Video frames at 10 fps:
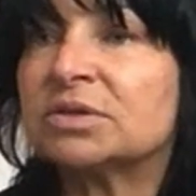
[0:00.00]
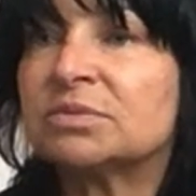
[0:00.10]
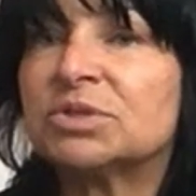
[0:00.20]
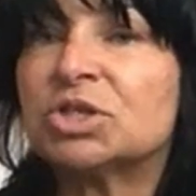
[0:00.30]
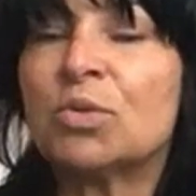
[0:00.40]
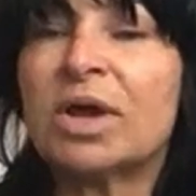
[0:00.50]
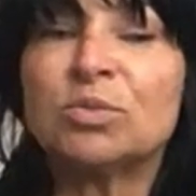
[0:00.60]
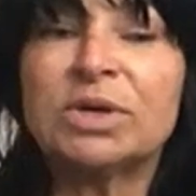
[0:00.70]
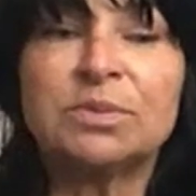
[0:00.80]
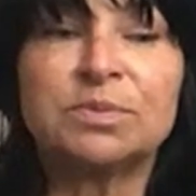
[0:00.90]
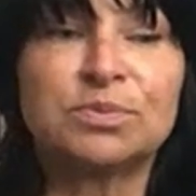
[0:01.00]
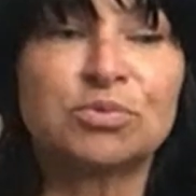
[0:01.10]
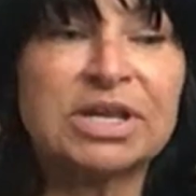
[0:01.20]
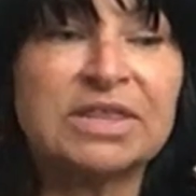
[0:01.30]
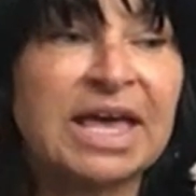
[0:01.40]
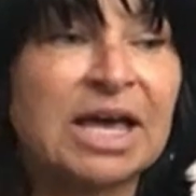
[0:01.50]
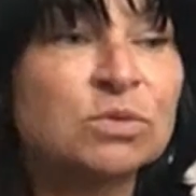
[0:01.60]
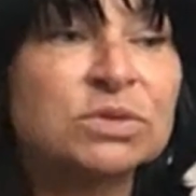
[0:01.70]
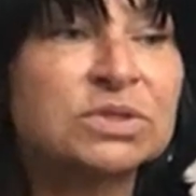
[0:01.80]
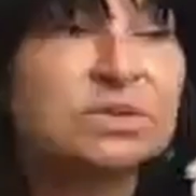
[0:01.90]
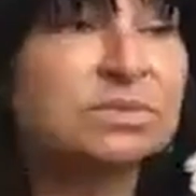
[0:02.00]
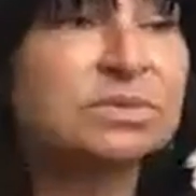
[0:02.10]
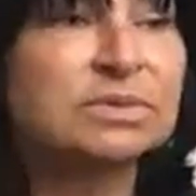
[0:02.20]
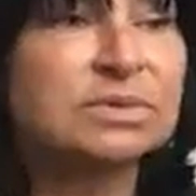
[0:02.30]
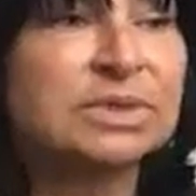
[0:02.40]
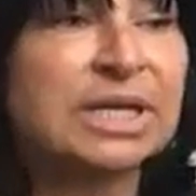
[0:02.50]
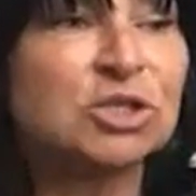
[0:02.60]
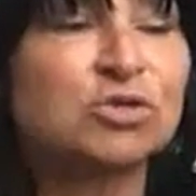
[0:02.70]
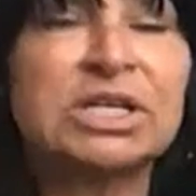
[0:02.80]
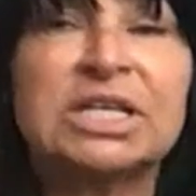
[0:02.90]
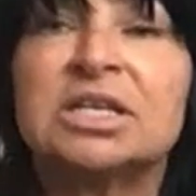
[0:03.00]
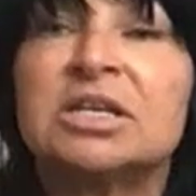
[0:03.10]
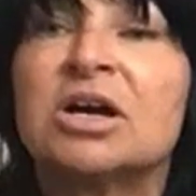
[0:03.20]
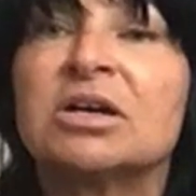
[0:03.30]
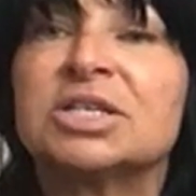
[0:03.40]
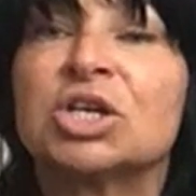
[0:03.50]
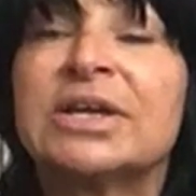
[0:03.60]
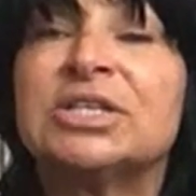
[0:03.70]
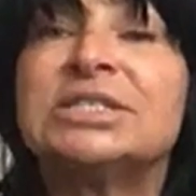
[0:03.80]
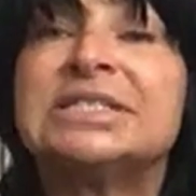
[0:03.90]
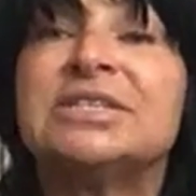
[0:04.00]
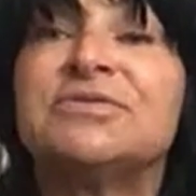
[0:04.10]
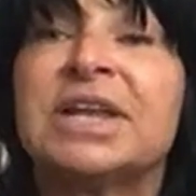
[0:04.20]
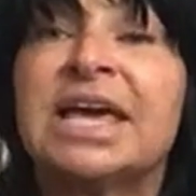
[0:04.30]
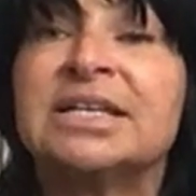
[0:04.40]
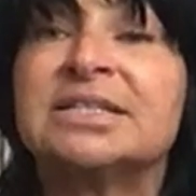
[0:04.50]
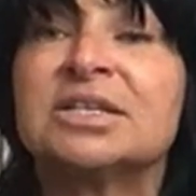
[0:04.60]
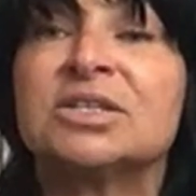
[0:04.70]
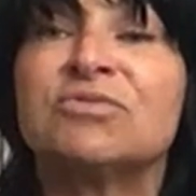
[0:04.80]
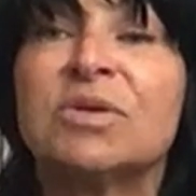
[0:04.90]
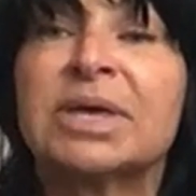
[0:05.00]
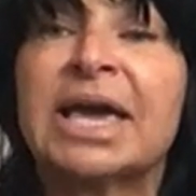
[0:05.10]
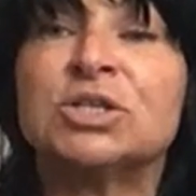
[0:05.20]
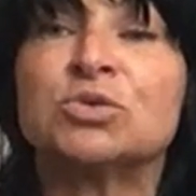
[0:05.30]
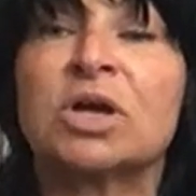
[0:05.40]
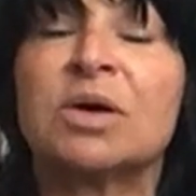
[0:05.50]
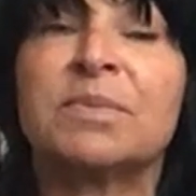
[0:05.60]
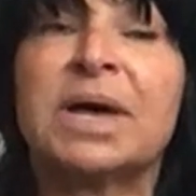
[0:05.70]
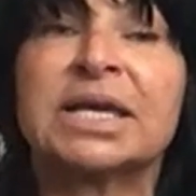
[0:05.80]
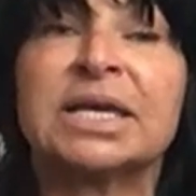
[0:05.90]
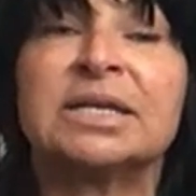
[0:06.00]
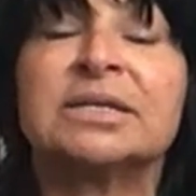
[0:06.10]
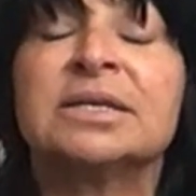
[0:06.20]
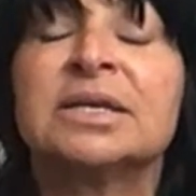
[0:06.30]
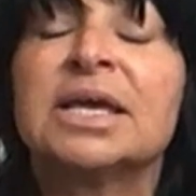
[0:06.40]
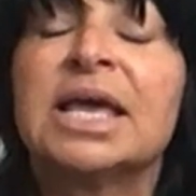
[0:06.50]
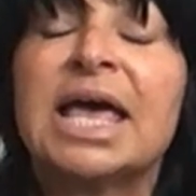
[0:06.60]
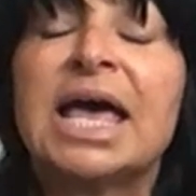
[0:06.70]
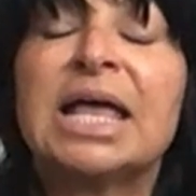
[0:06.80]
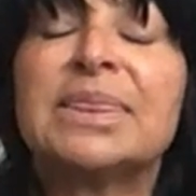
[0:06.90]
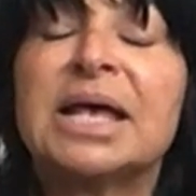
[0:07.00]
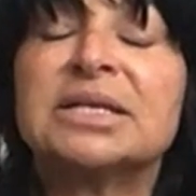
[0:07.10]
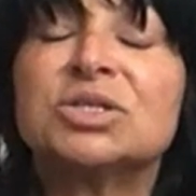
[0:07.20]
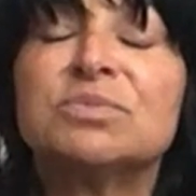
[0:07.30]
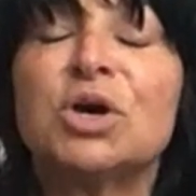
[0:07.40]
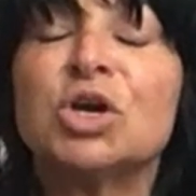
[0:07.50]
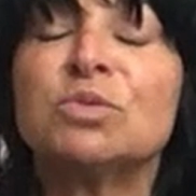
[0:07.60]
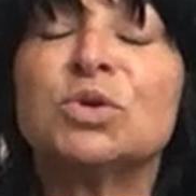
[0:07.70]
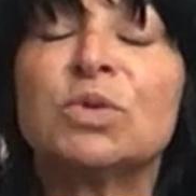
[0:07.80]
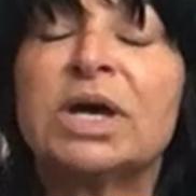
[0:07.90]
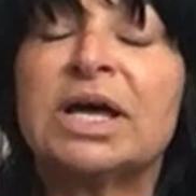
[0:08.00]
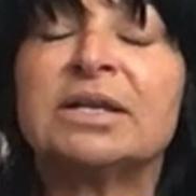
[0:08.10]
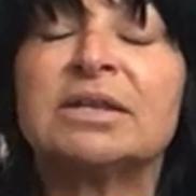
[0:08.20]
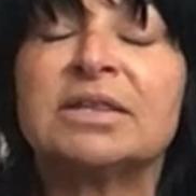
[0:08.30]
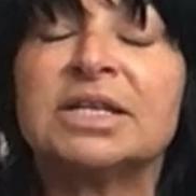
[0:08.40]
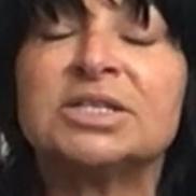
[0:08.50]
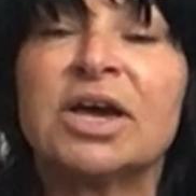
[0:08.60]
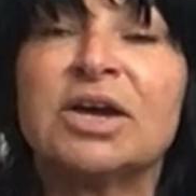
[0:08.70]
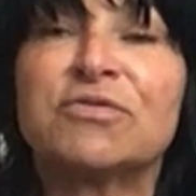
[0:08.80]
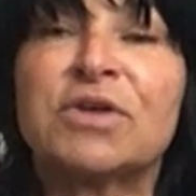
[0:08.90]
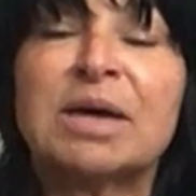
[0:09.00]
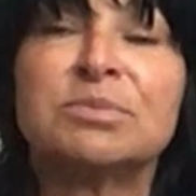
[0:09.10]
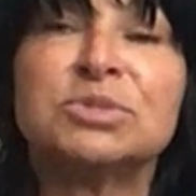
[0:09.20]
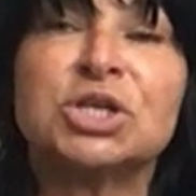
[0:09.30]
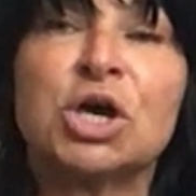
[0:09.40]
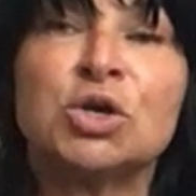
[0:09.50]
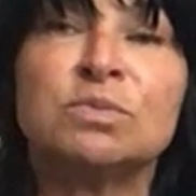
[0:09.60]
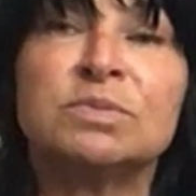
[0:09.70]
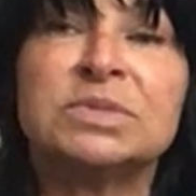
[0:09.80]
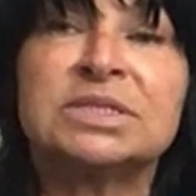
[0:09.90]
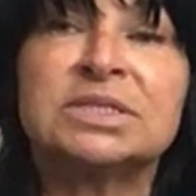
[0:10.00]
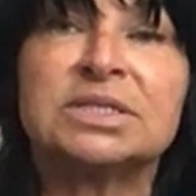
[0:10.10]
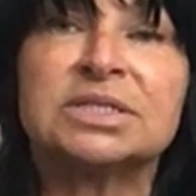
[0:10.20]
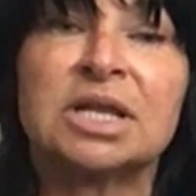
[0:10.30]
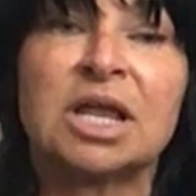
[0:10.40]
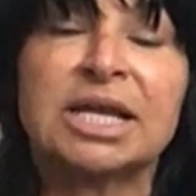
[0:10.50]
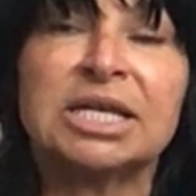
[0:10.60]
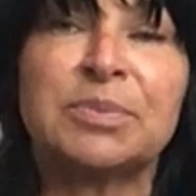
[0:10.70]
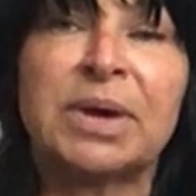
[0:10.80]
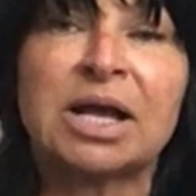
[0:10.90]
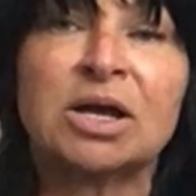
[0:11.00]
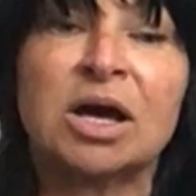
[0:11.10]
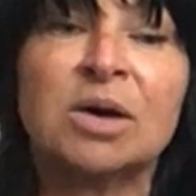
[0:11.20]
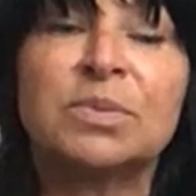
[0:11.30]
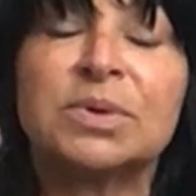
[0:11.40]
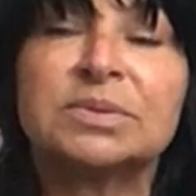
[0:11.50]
So when we breathe out, naturally the lungs are going to deflate, so the rib cage will come back in. And that's the moment when the diaphragm domes slightly back up.